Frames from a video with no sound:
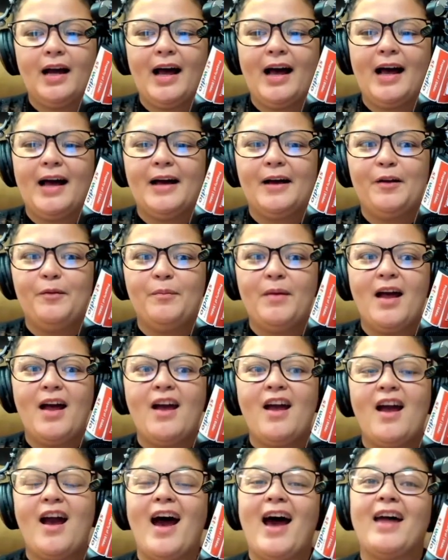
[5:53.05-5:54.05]

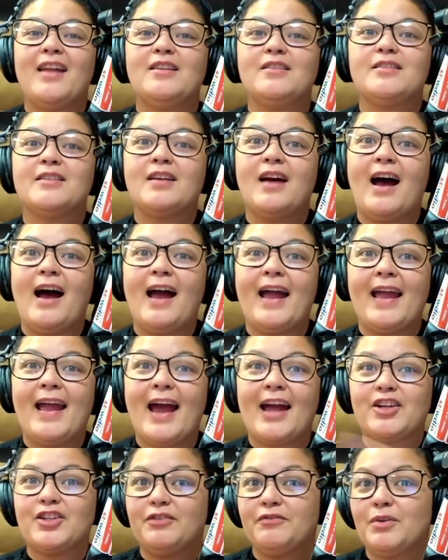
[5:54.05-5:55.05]
And I
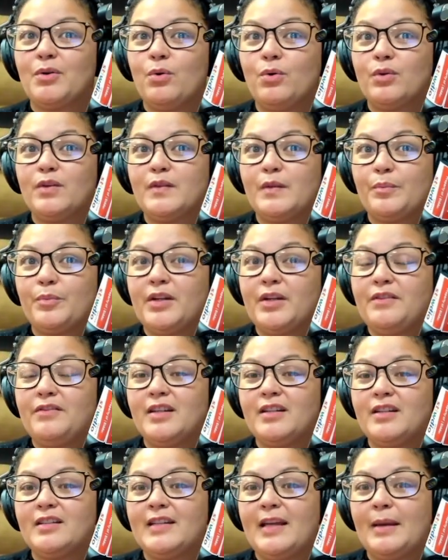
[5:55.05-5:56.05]
actually recorded the
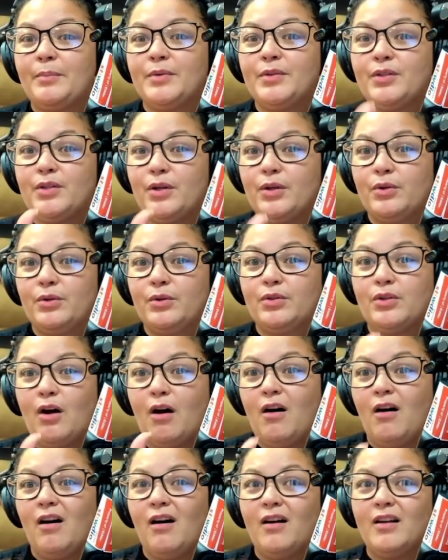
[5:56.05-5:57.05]
previous episode
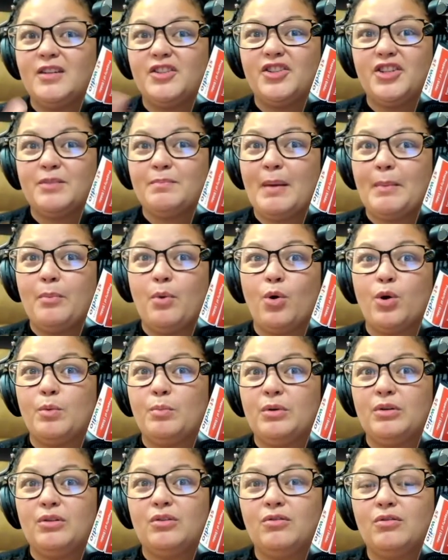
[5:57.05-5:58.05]
on just my
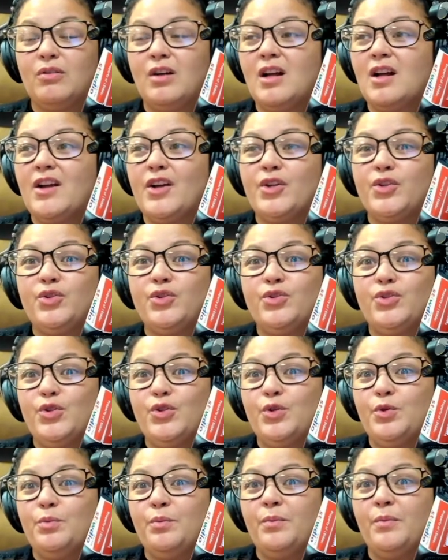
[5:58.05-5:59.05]
portable
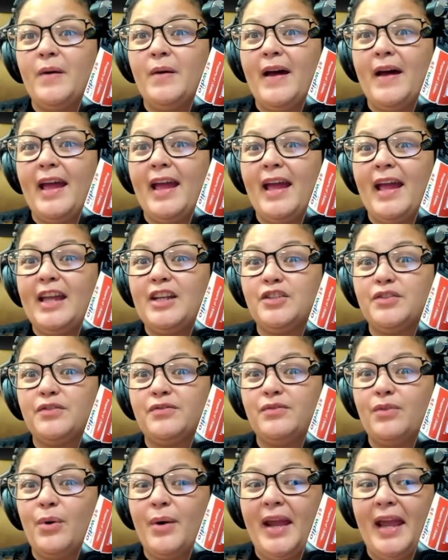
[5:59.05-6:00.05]
Zoom
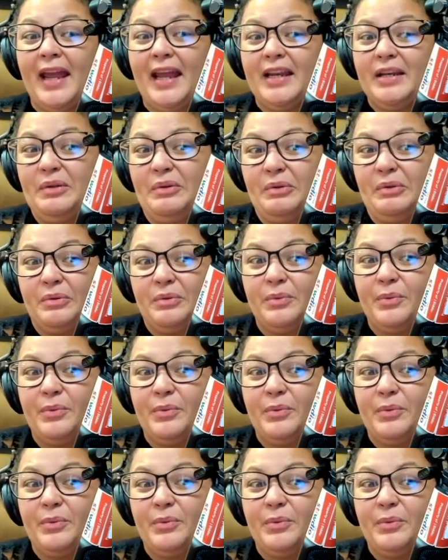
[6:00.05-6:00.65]
H4n,